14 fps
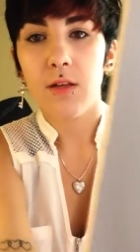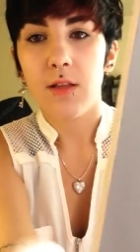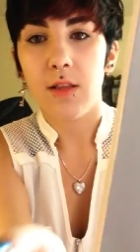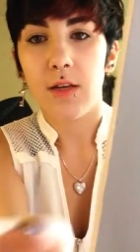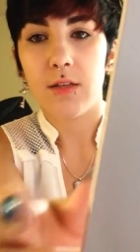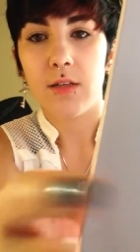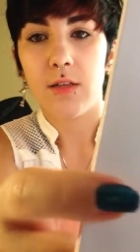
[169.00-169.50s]

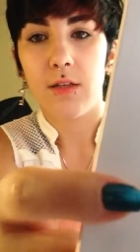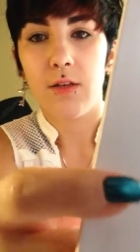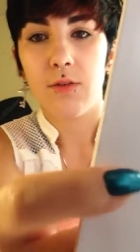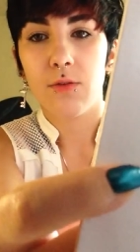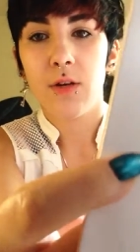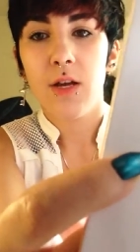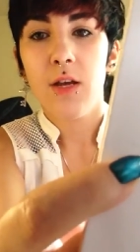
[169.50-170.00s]
like
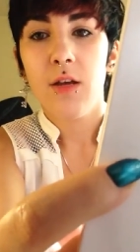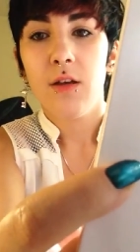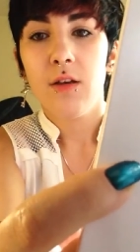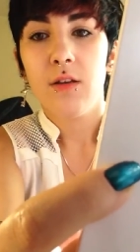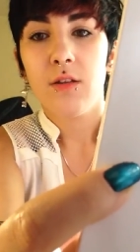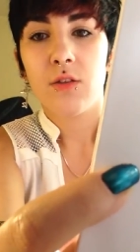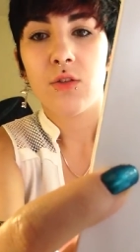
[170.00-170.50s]
here.
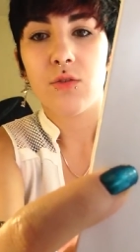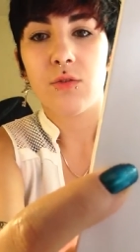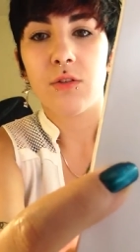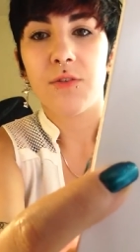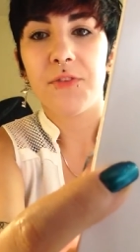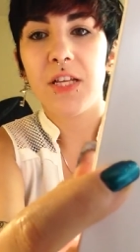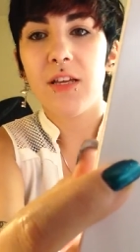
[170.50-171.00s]
So
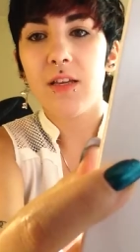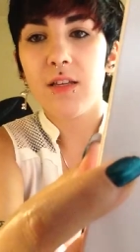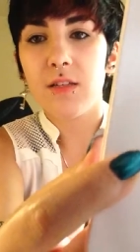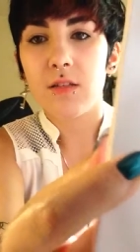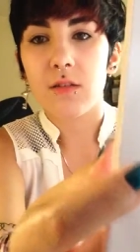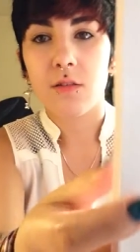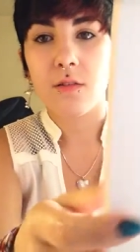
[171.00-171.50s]
the DVD
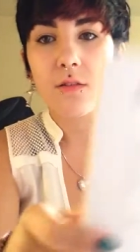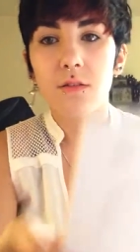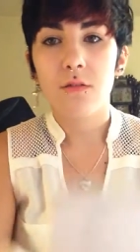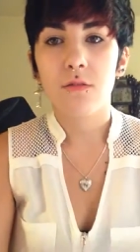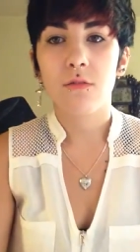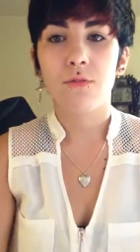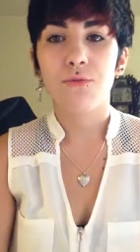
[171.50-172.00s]
is
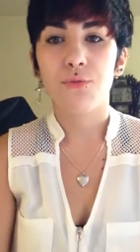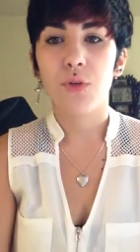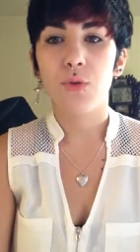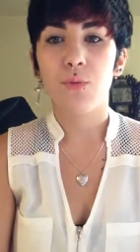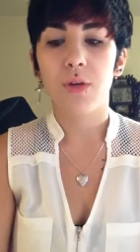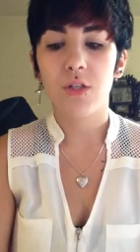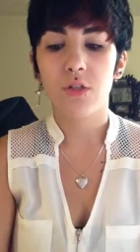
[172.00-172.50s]

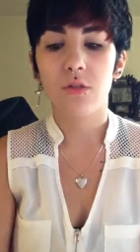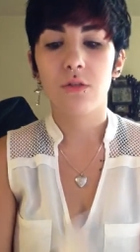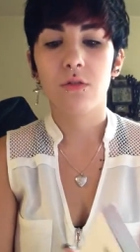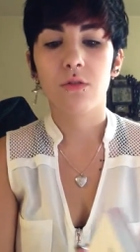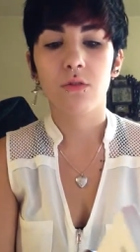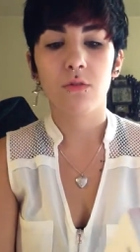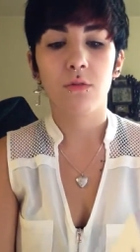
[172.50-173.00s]
free
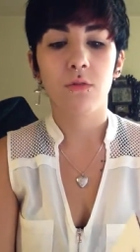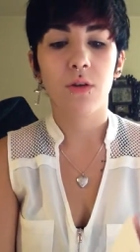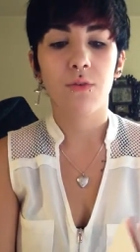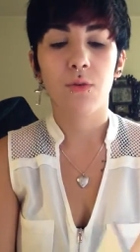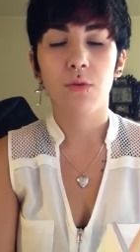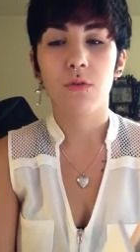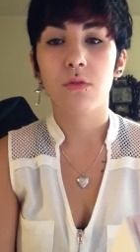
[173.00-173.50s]
region, so
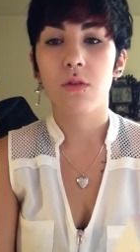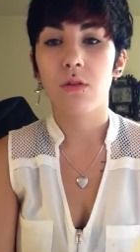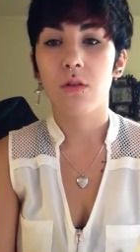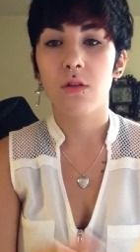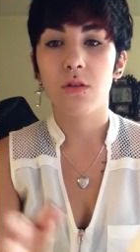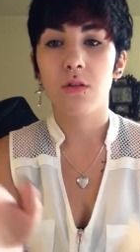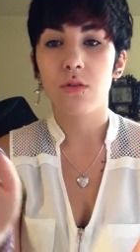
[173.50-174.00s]
everyone
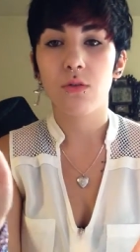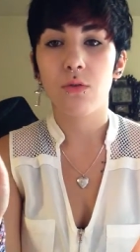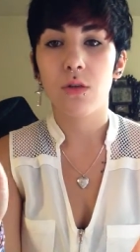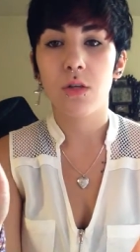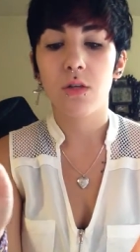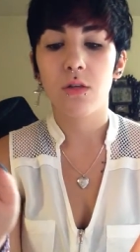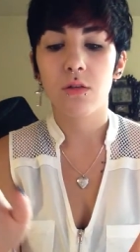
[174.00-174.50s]
can listen to
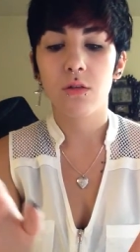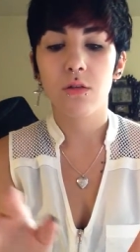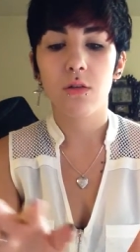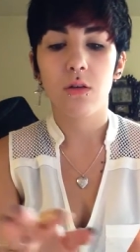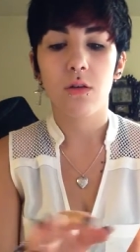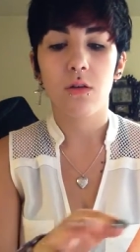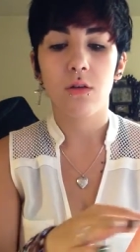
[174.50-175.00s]
it,
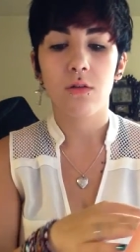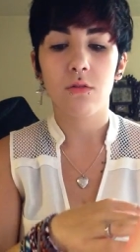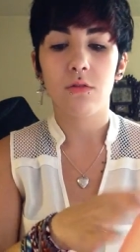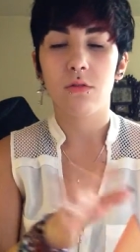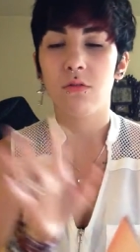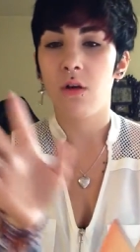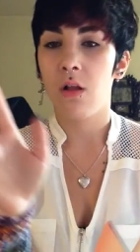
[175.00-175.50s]
and
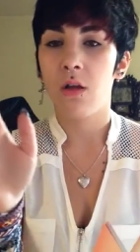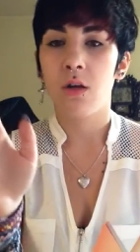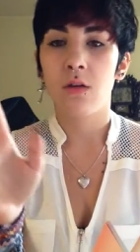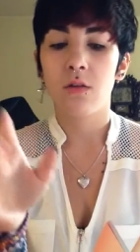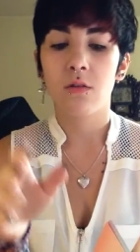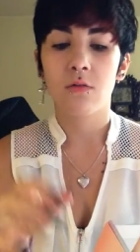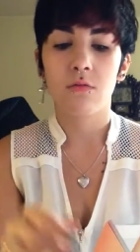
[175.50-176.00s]
it's all
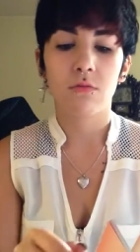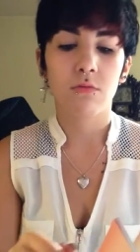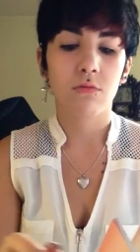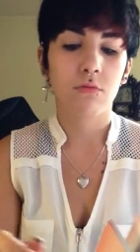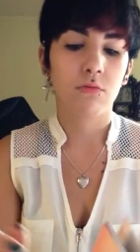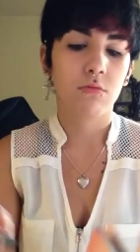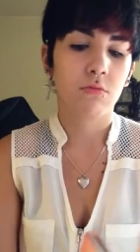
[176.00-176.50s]
nice.
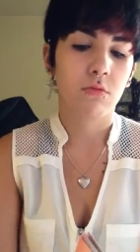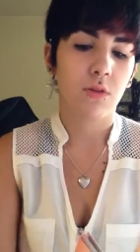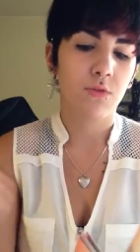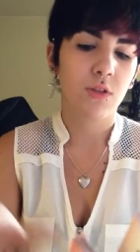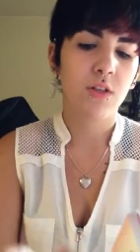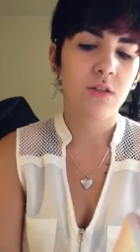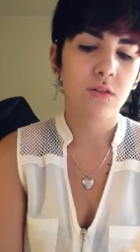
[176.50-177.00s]

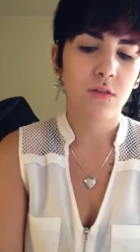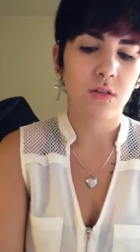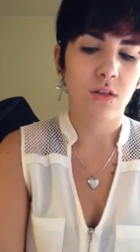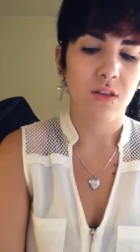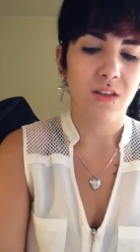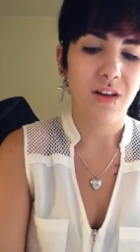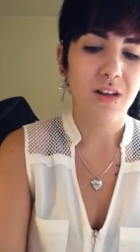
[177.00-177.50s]
Everything's
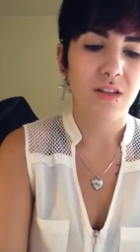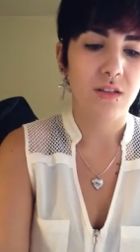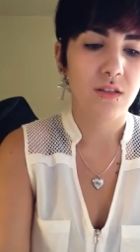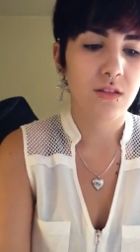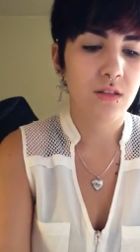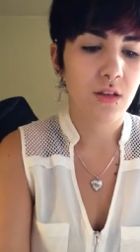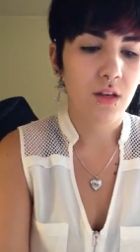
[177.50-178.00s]

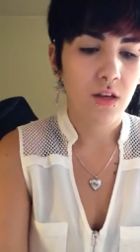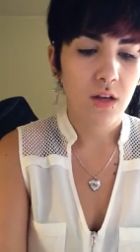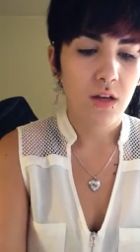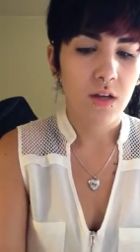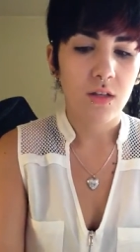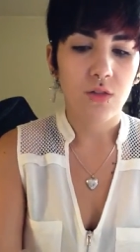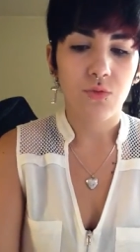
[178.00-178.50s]
nice.
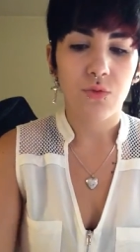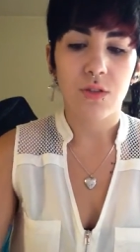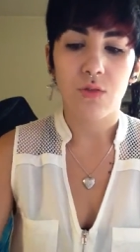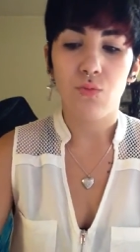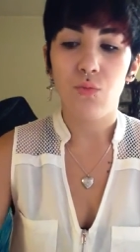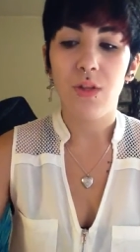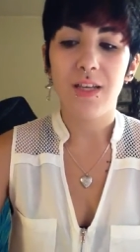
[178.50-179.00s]
It's
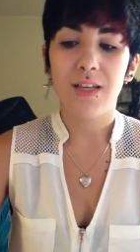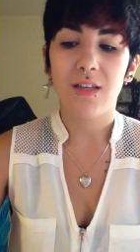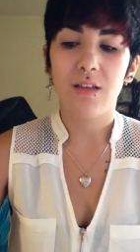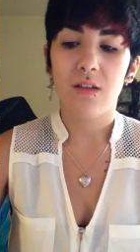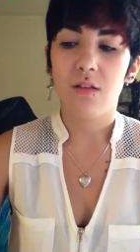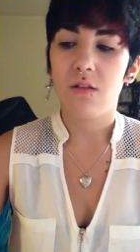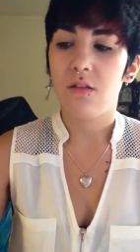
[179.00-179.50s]
really
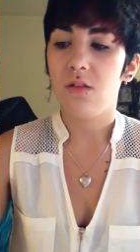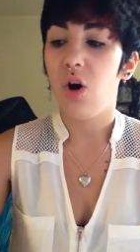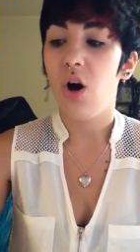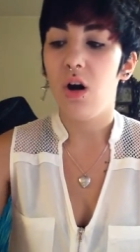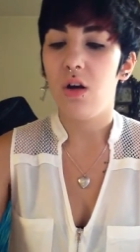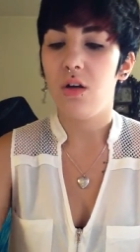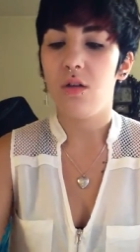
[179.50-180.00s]

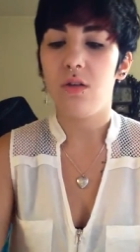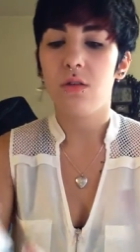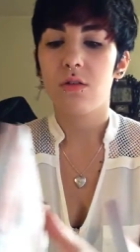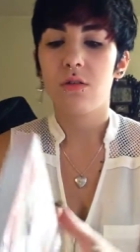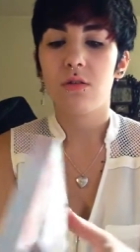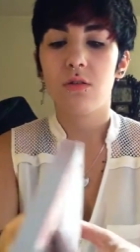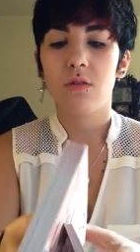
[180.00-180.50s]

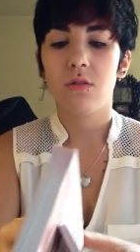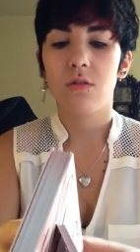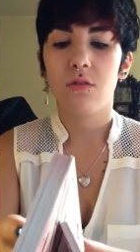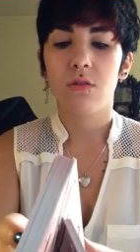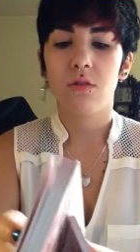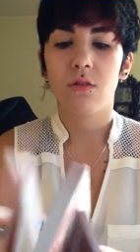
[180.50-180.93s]
nice.